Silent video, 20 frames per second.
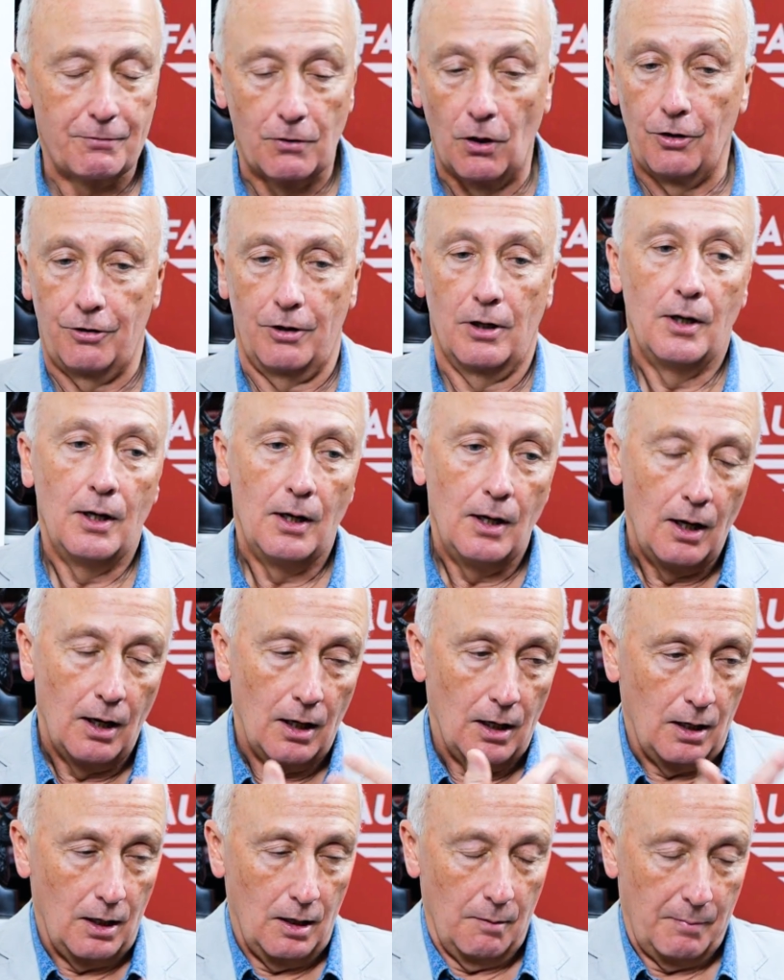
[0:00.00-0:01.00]
got
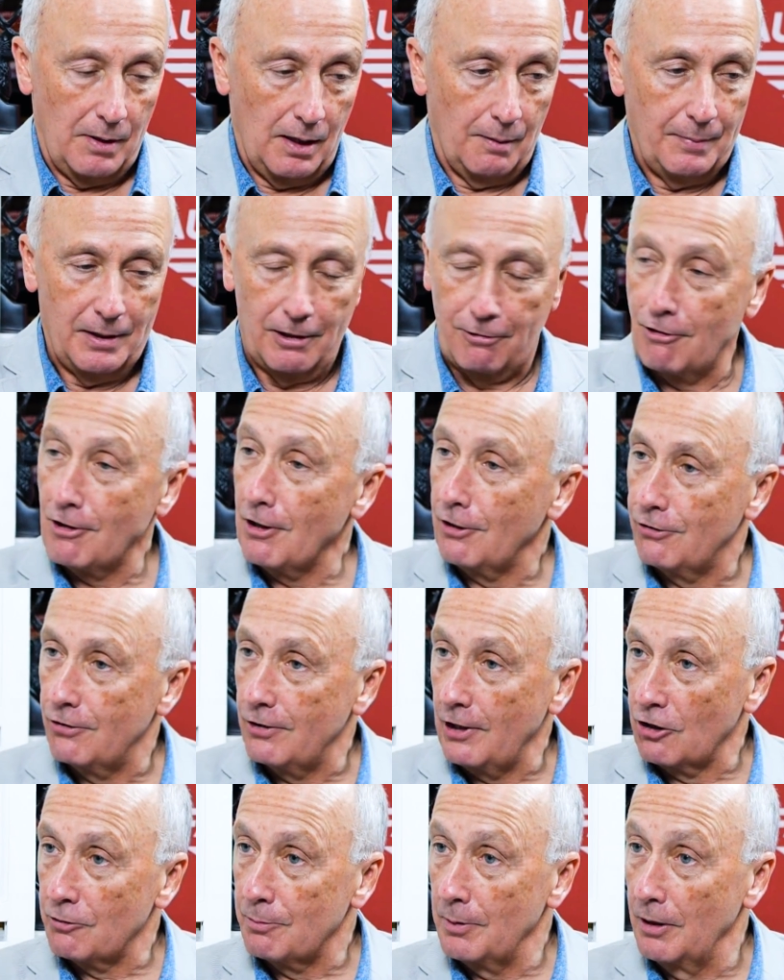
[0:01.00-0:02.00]
a military
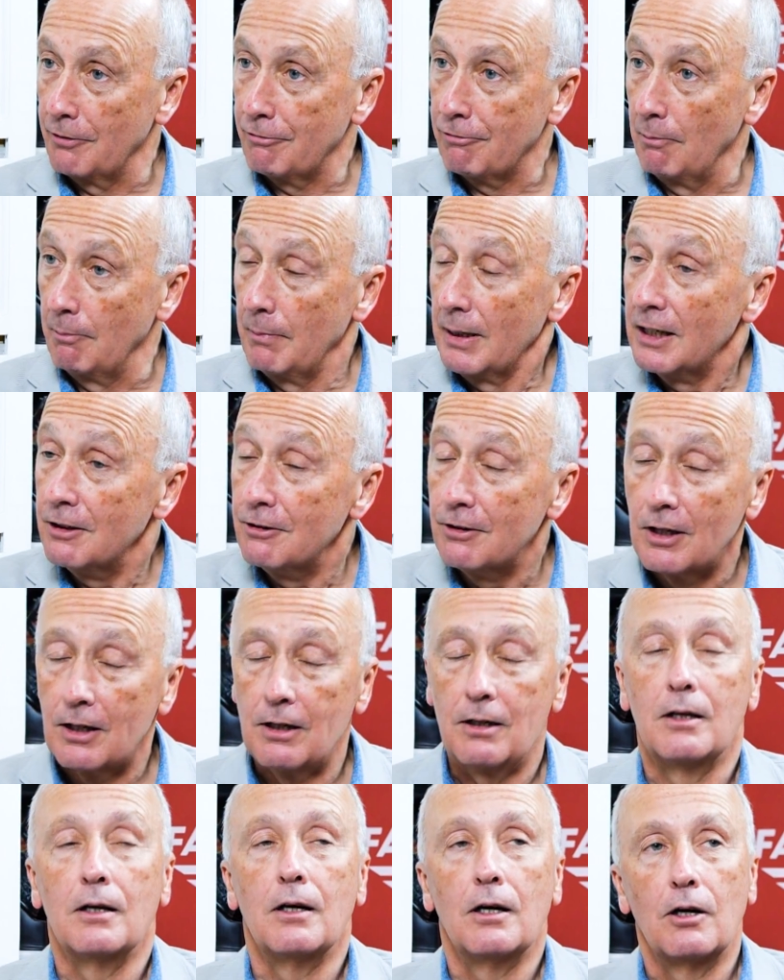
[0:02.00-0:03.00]
justice expert from
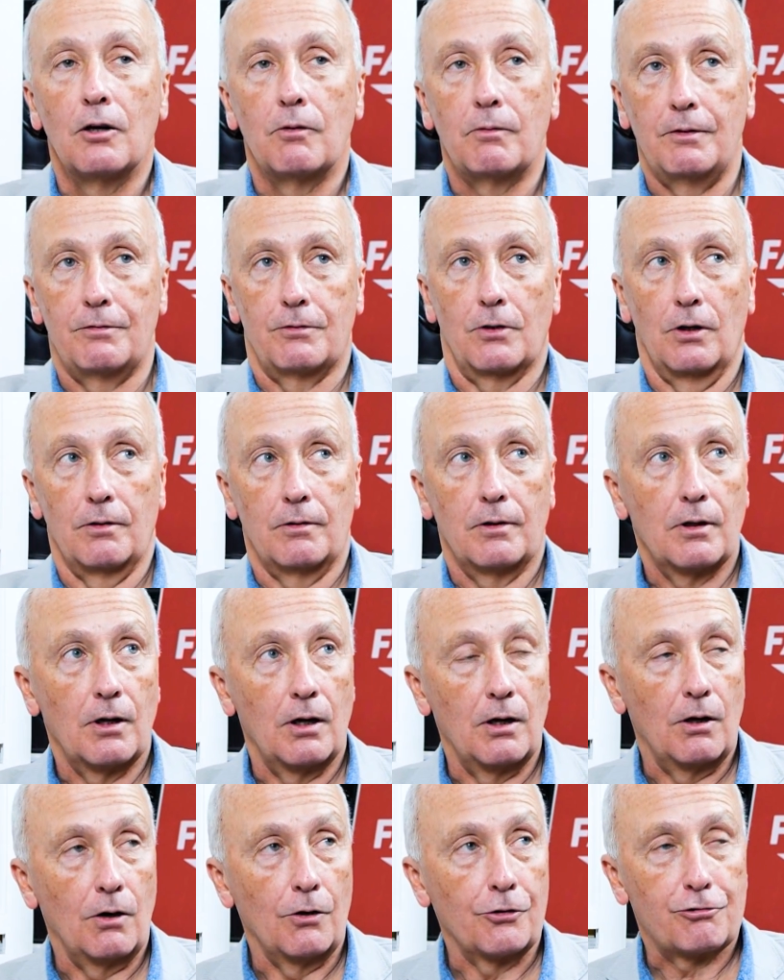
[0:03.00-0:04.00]
India. We've got
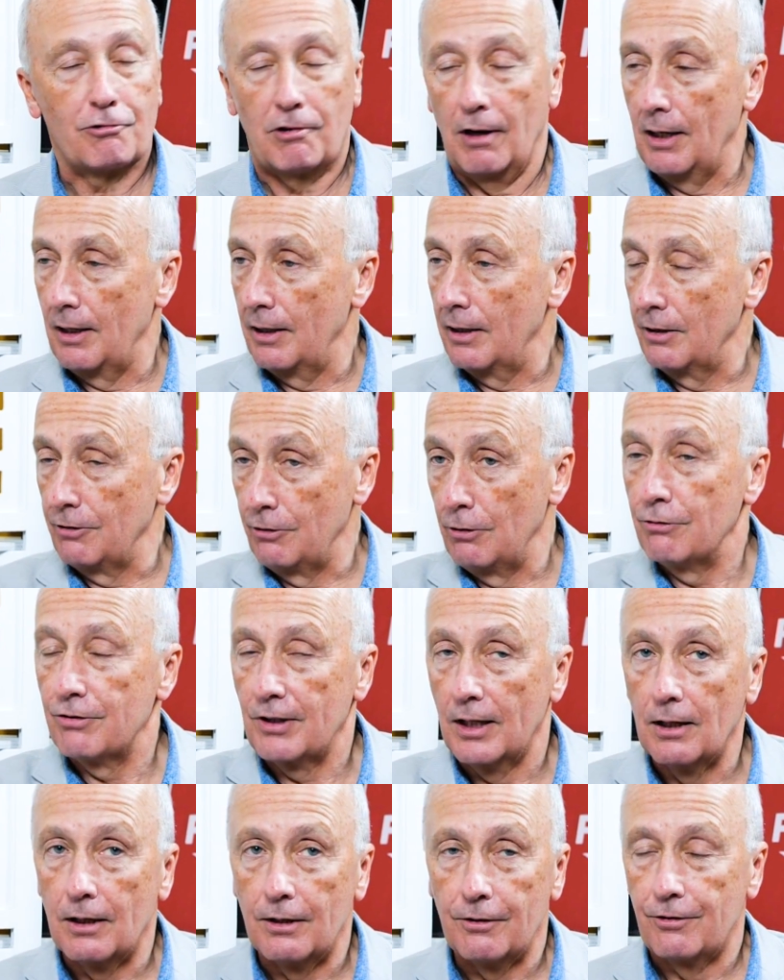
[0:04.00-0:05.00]
Australia, New
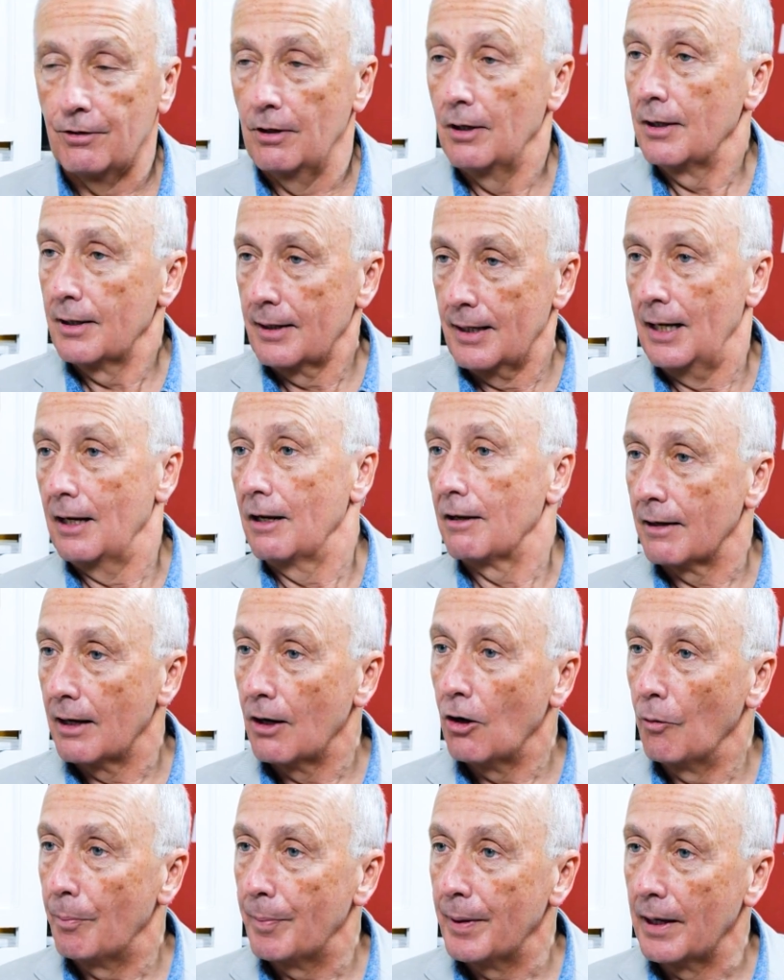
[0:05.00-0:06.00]
Zealand, Canada
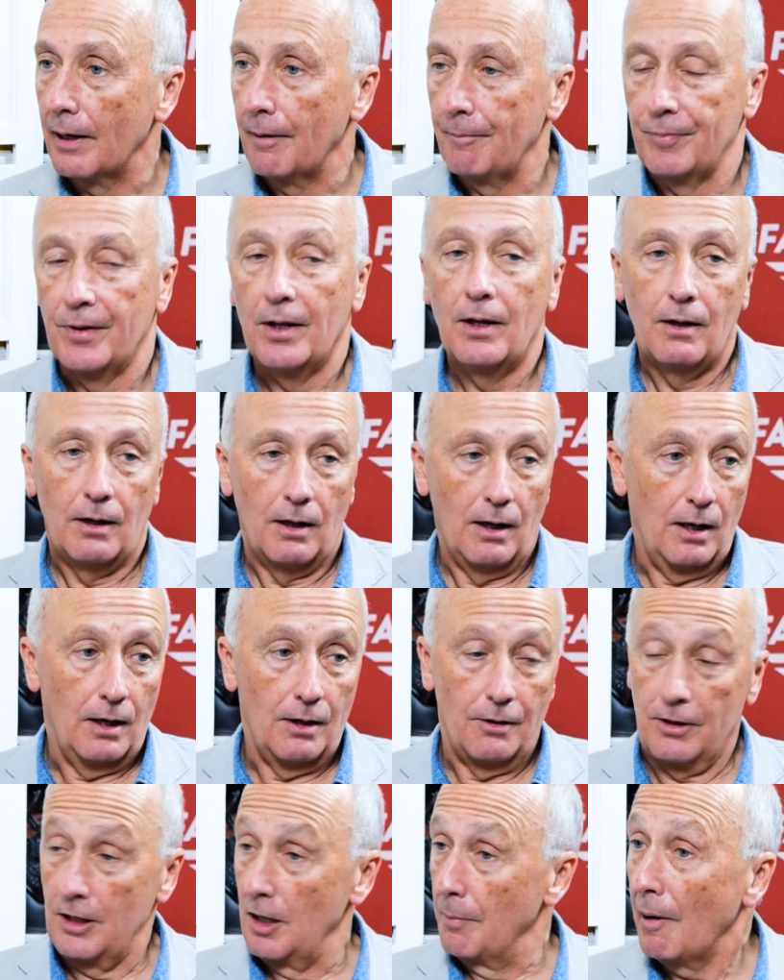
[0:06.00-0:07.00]
helping.
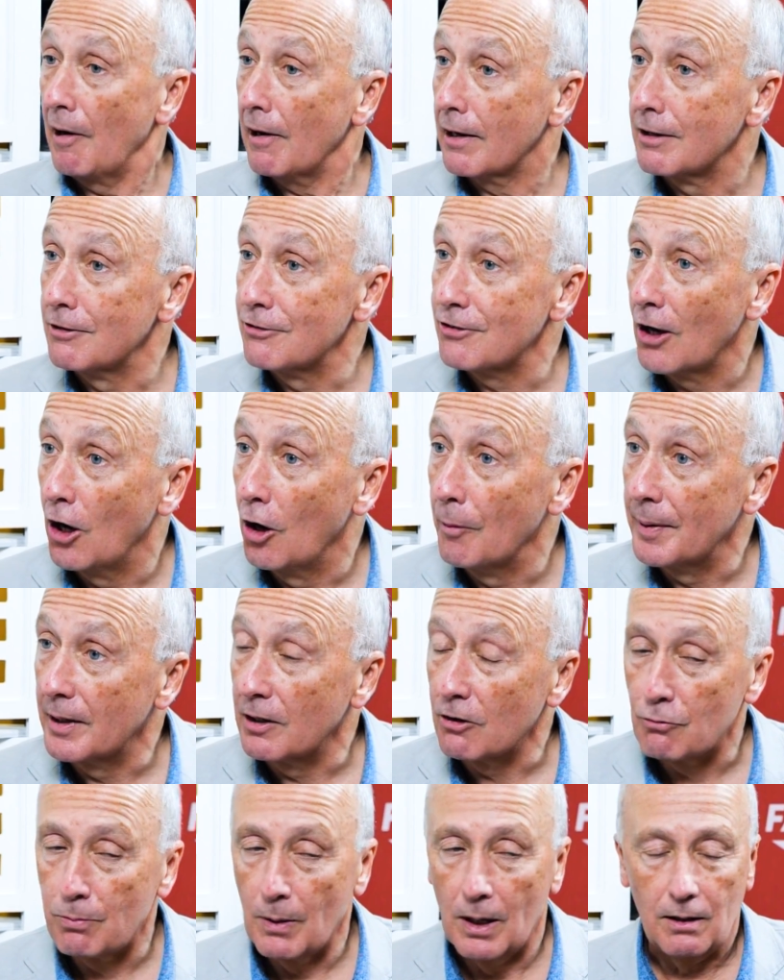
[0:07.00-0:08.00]
The Americans are
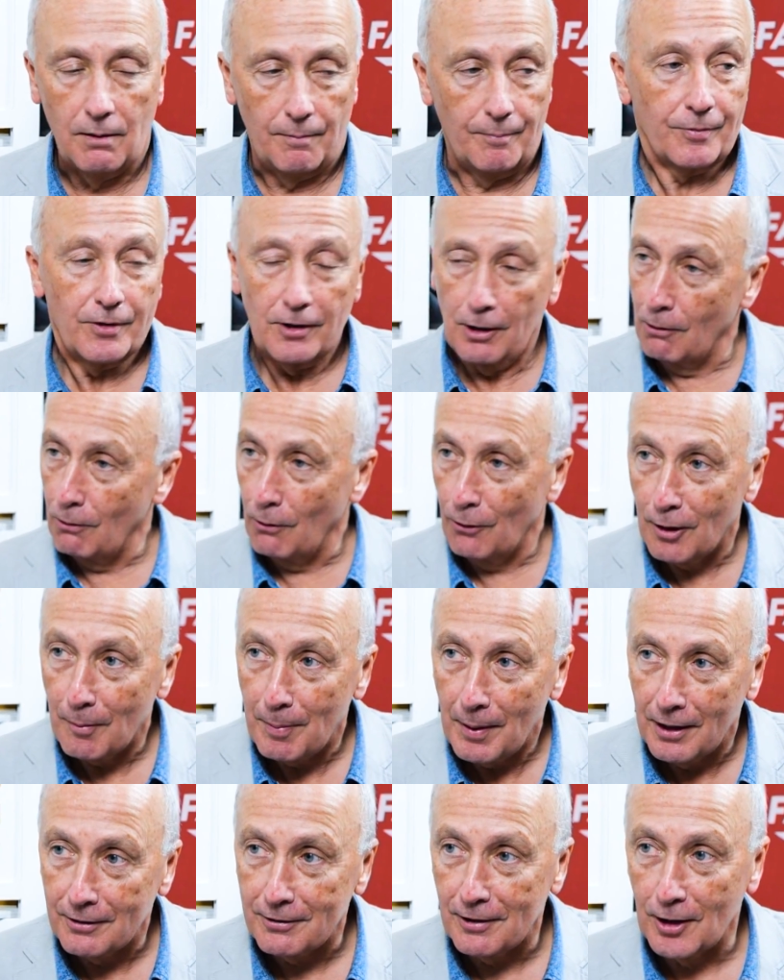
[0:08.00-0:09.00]
helping as well. No longer
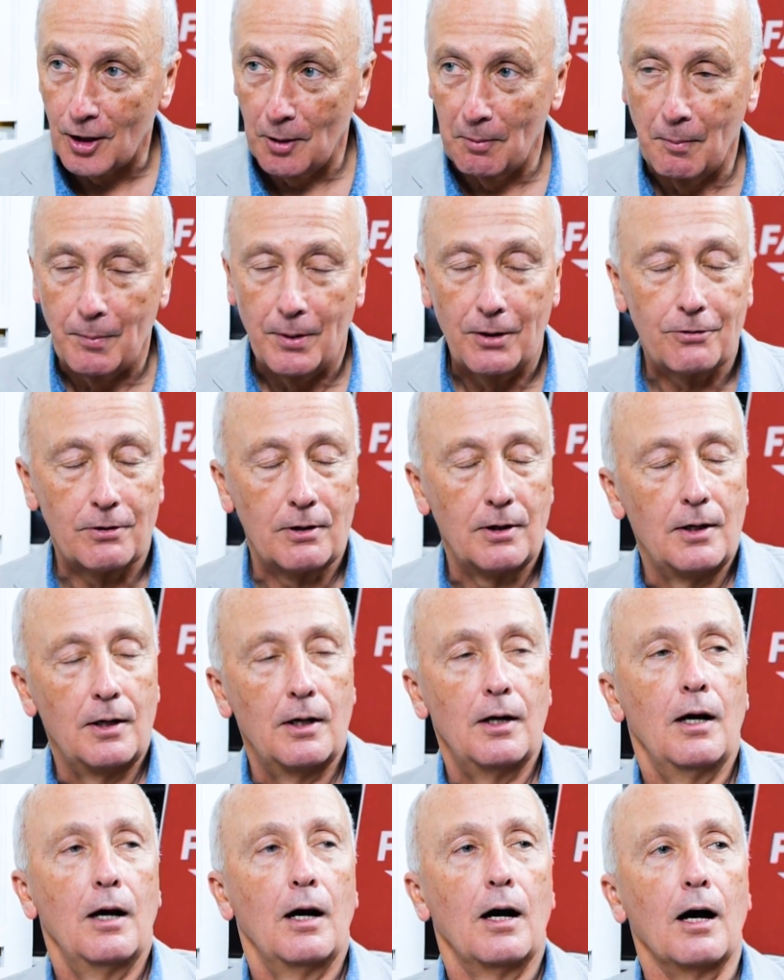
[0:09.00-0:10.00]
part of the Commonwealth.
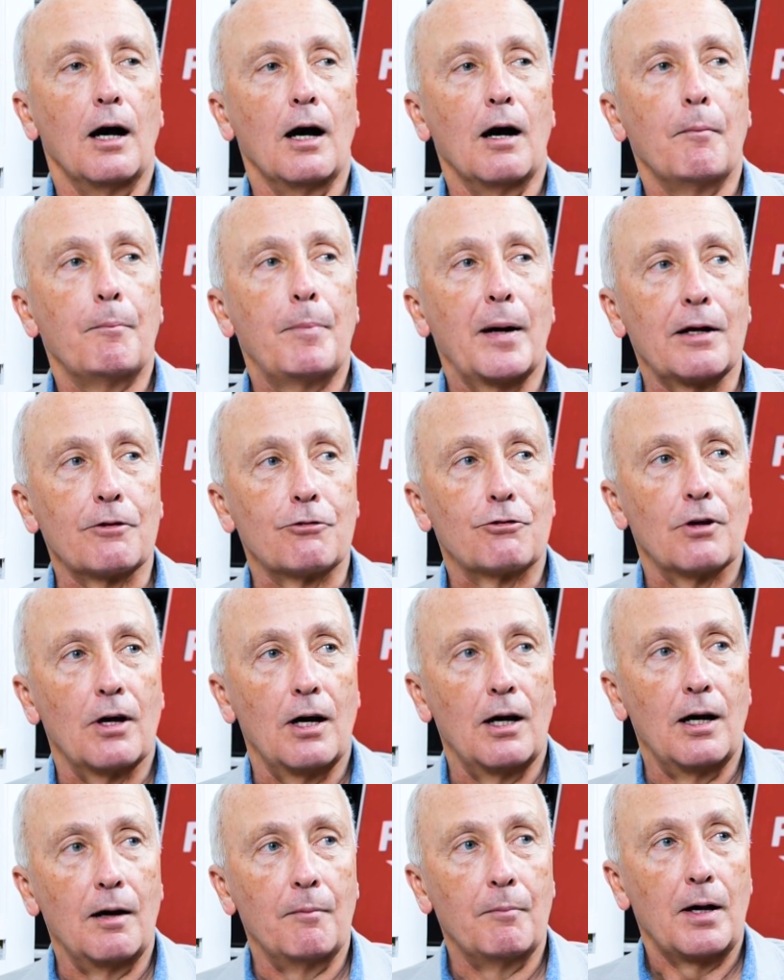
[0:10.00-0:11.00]
But
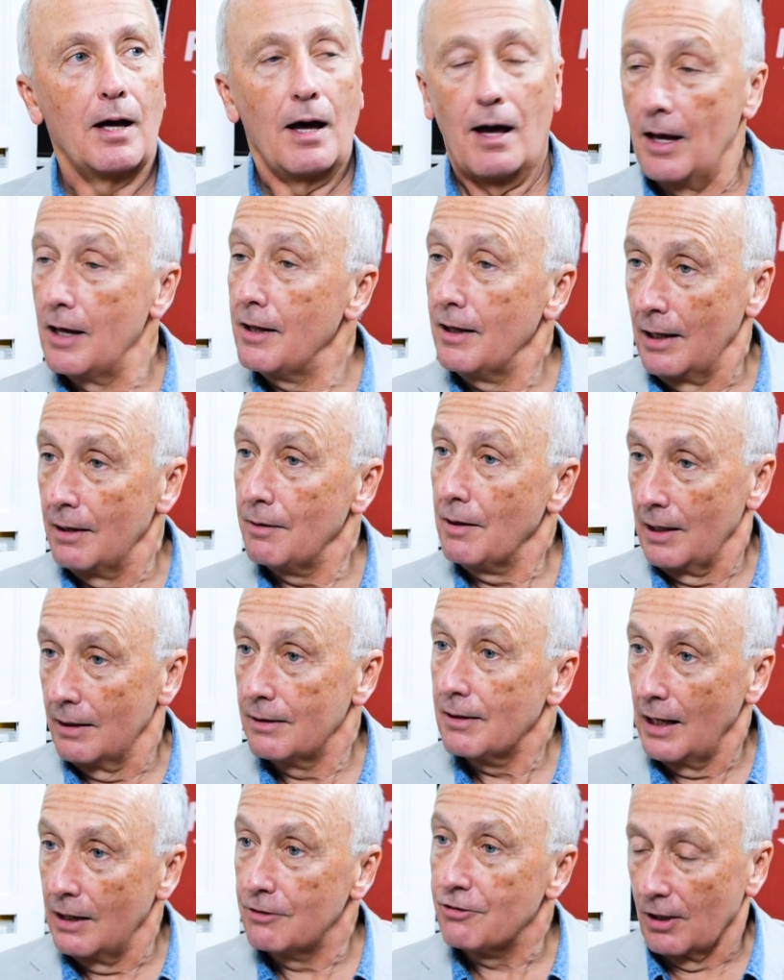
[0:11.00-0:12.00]

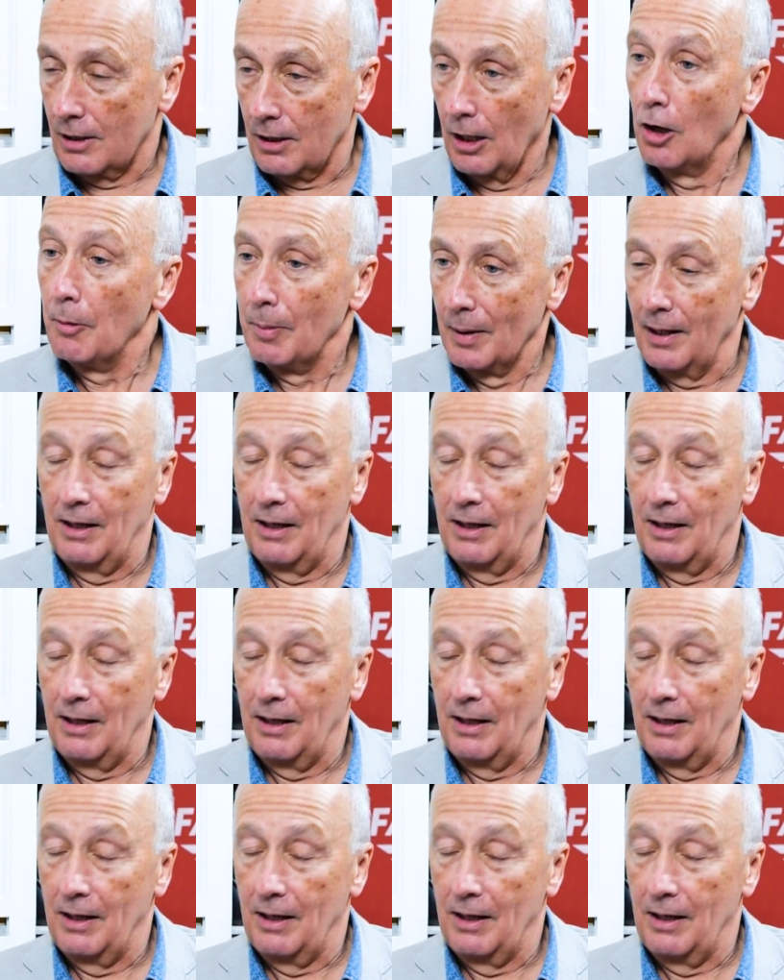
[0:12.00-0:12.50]
it's a global,